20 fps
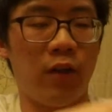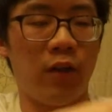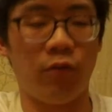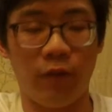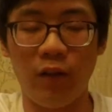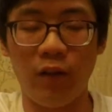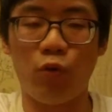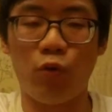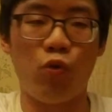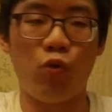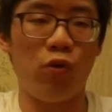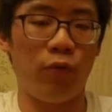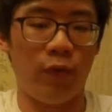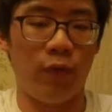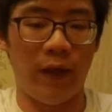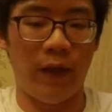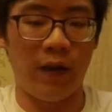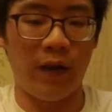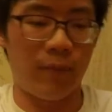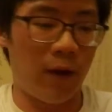And the really cool
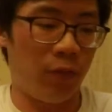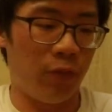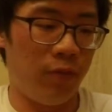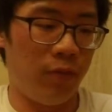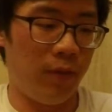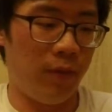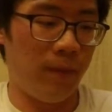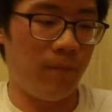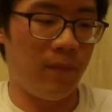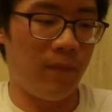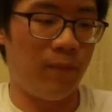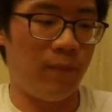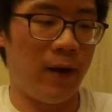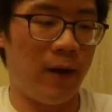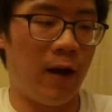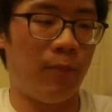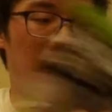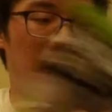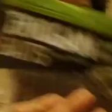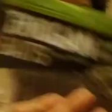thing about
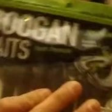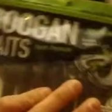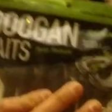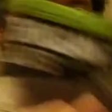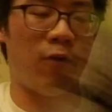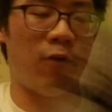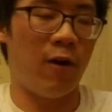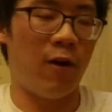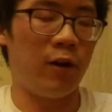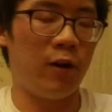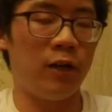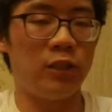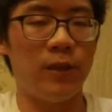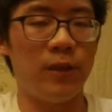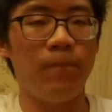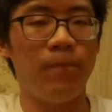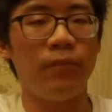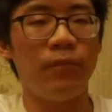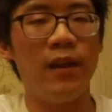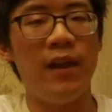this
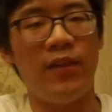product,